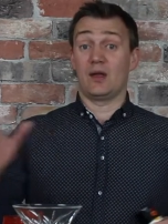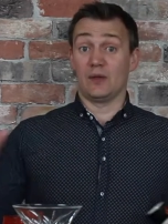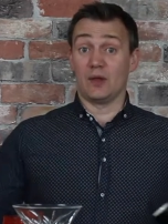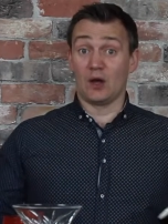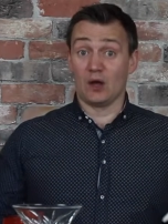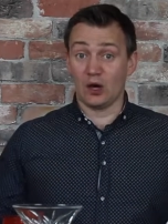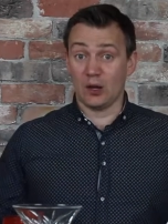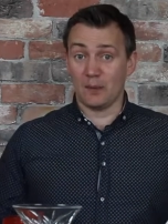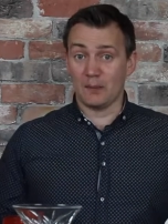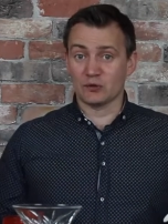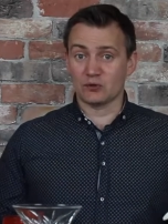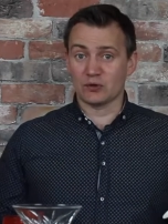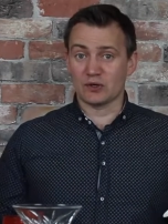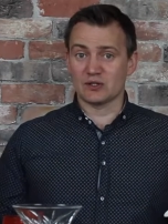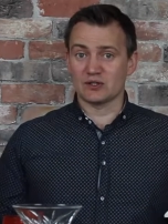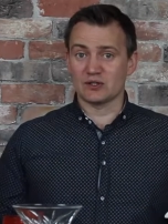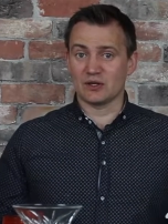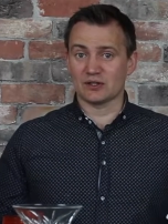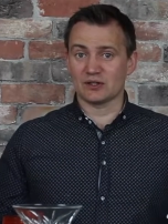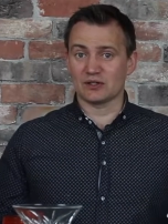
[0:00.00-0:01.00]
that I like my
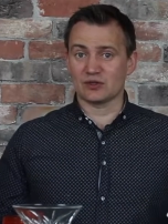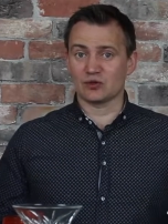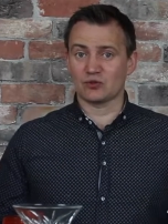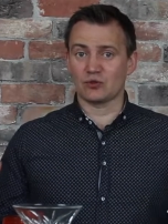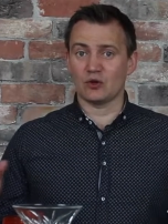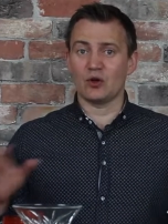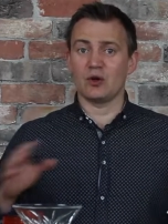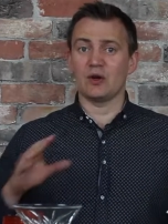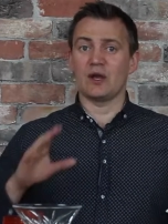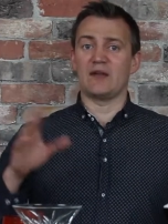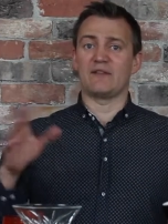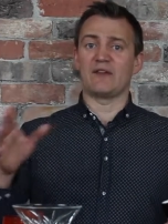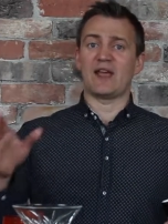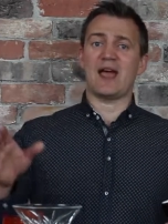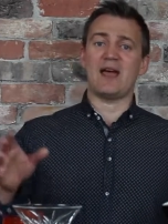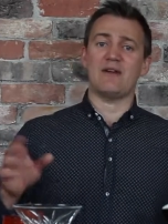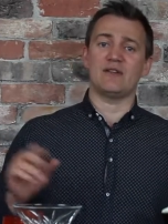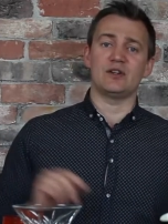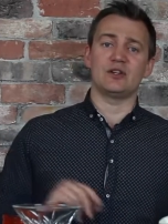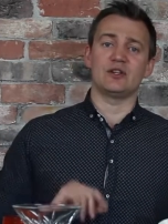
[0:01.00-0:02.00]
drinks nice and strong. If you
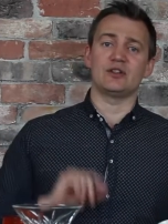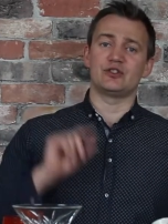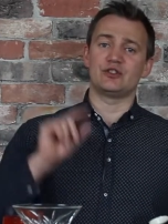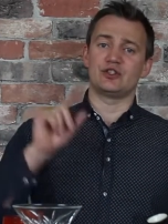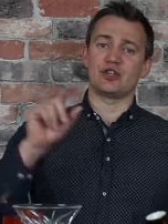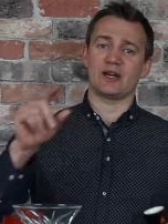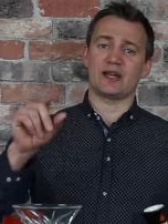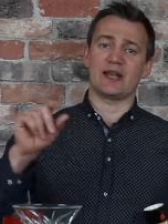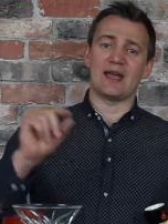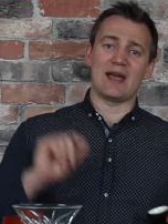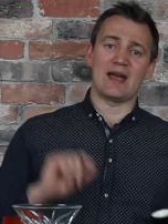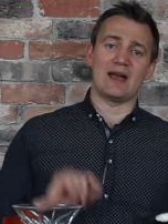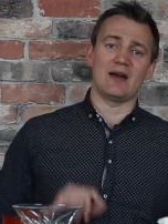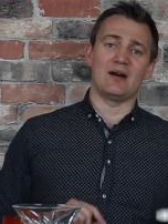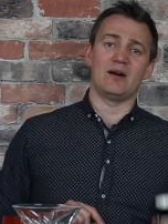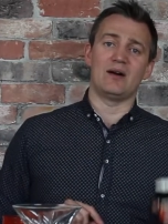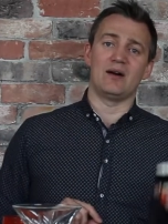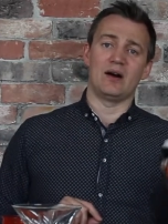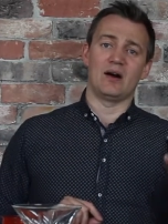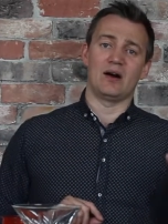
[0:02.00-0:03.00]
haven't, check it
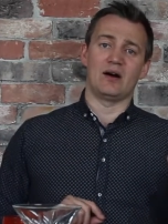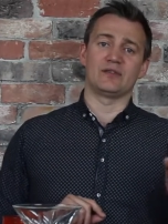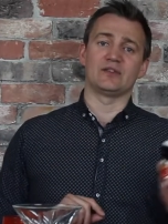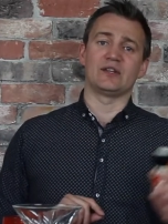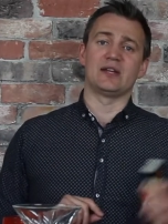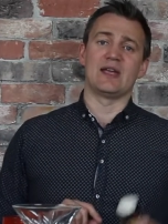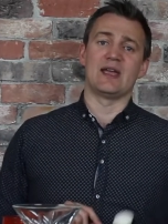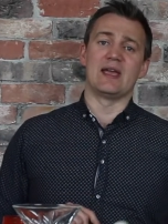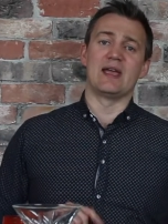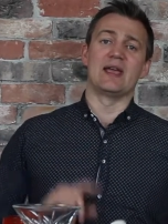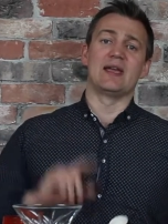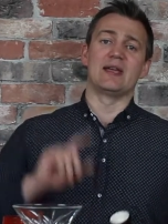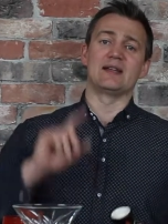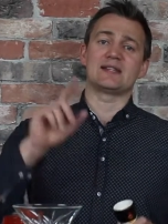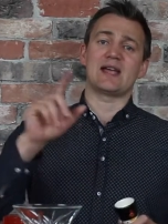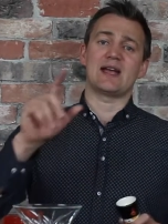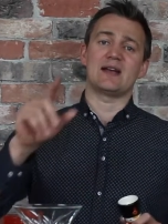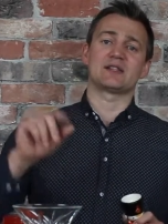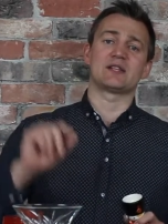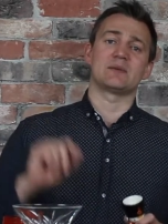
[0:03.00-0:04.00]
out after here. It's
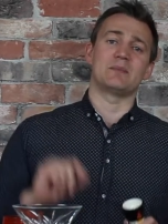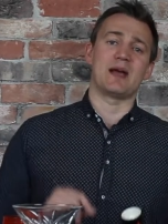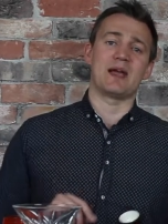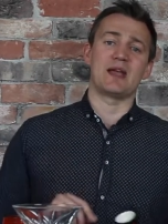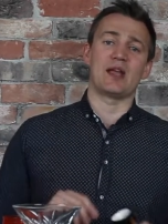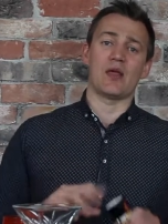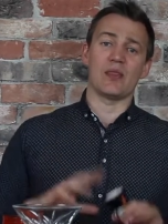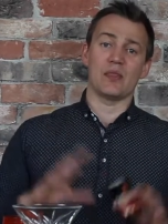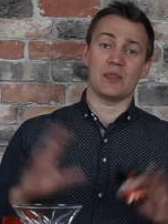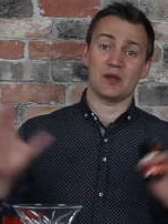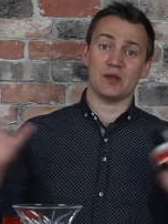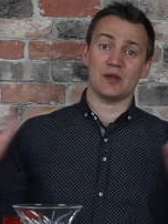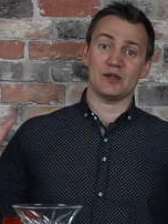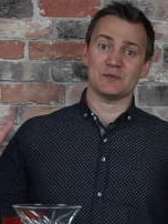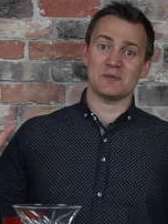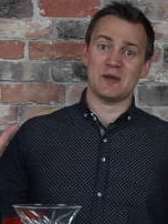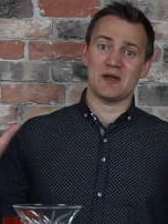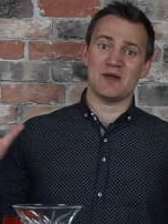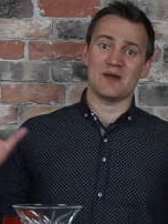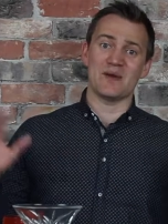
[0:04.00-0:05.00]
how to make the
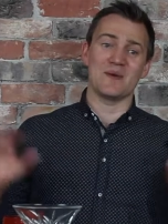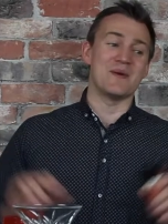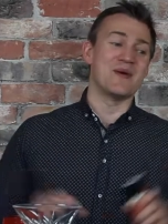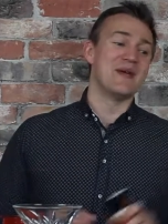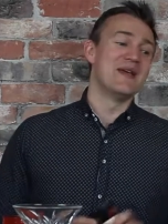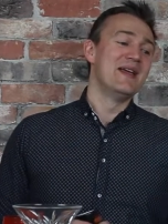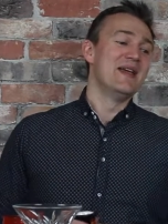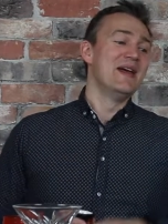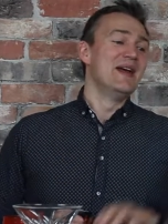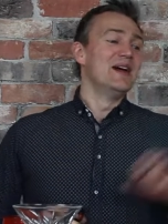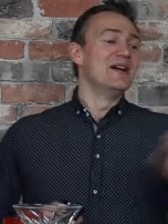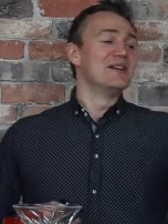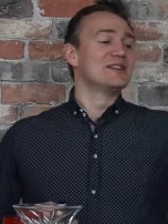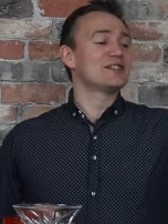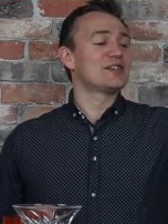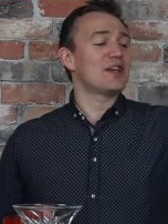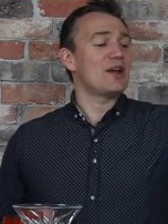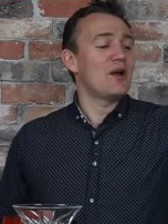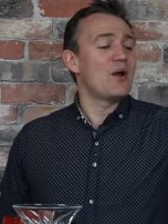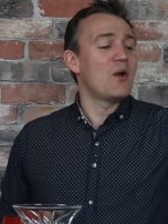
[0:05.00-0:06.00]
Cosmo.
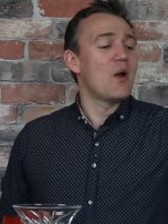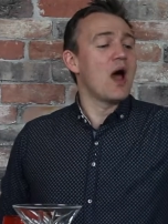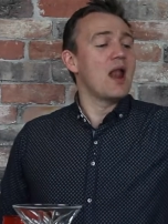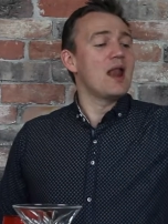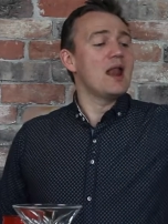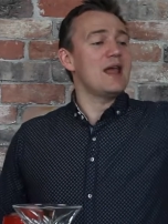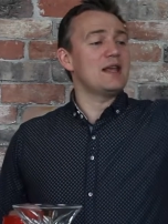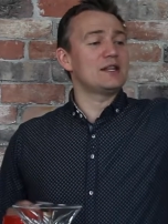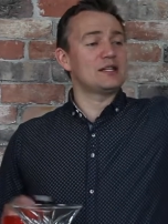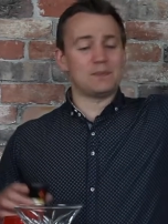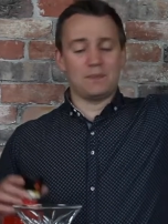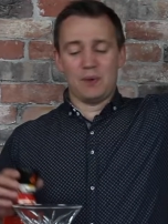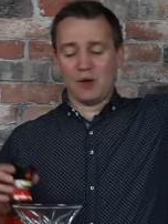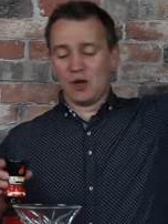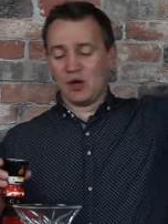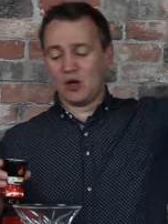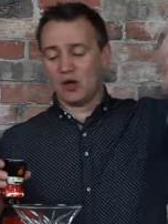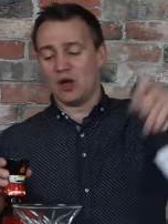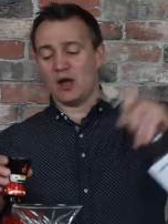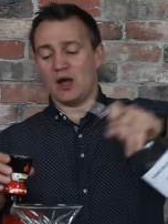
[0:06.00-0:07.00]
So let's
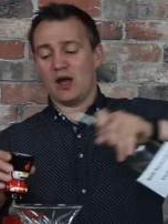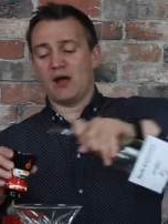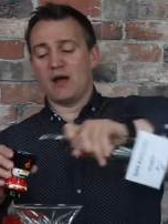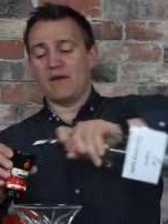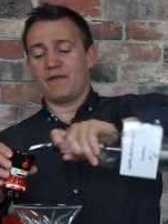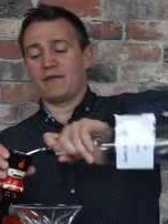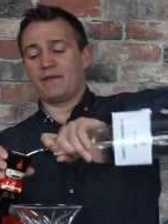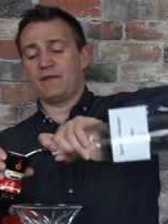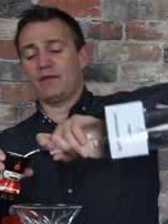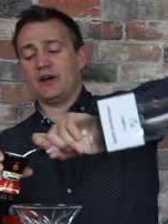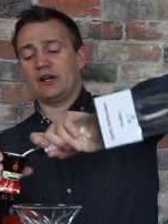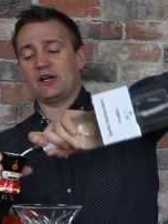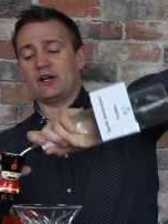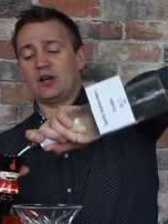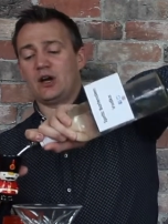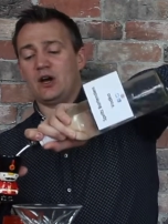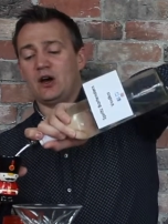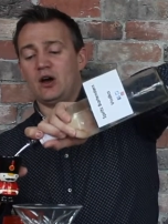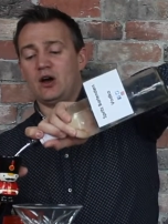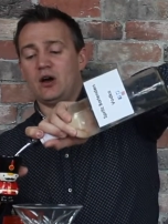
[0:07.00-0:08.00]
put a thread and
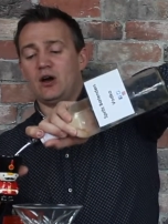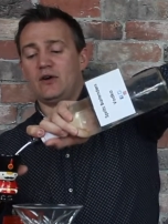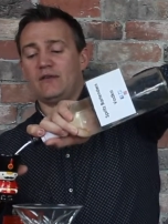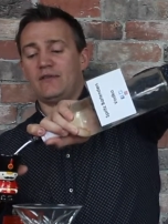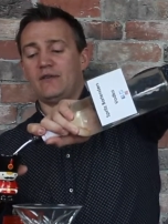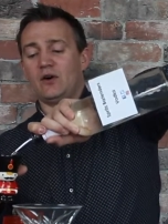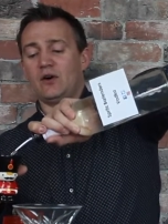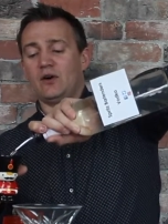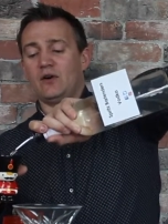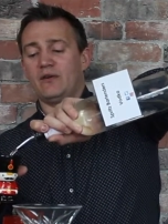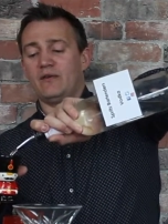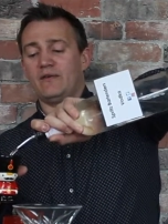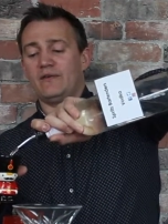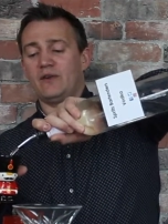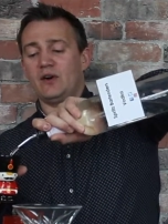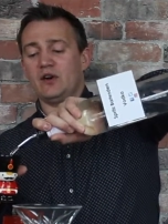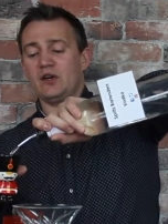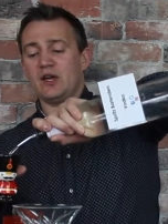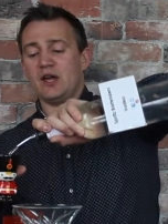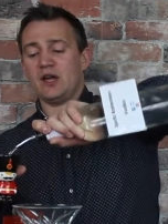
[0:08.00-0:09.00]
a half of
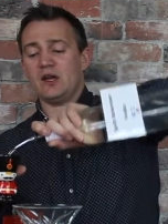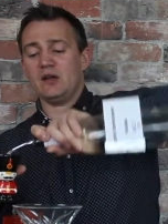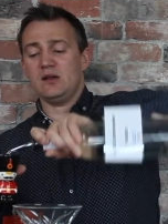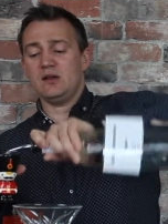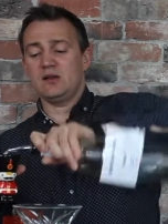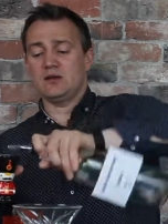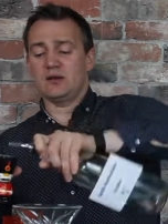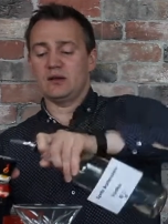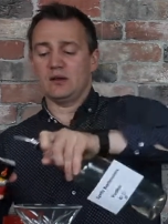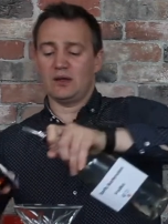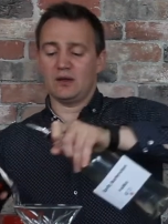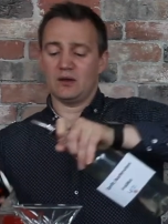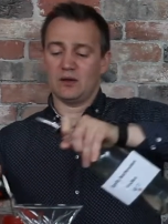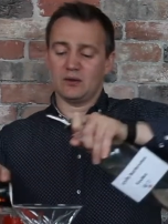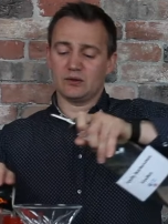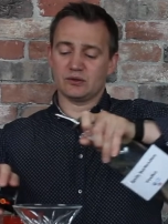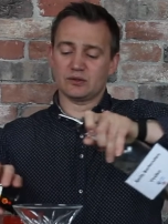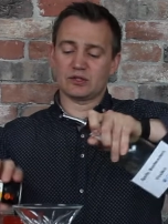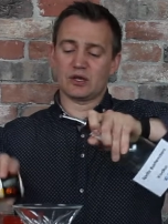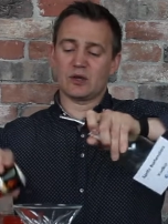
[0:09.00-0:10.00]
vodka.
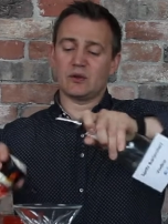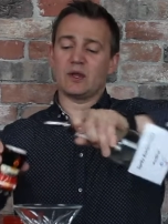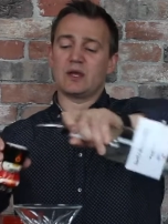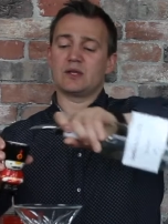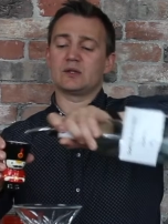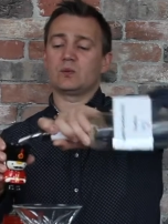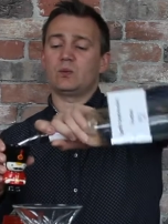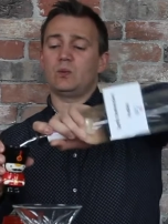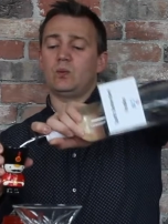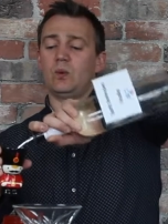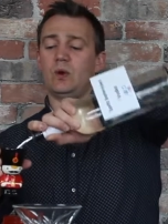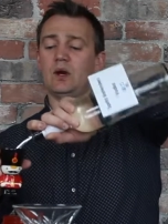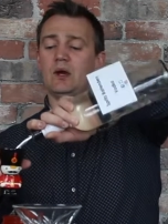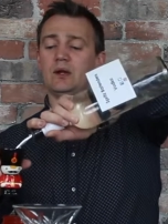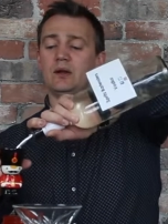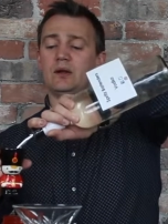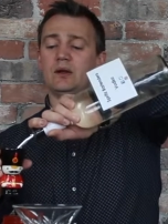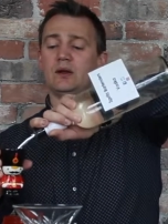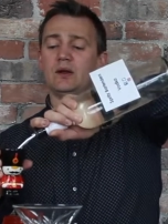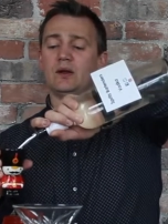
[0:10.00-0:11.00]
So that's
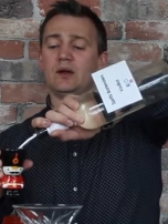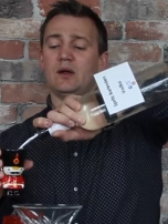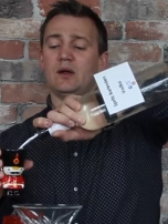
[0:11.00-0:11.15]
1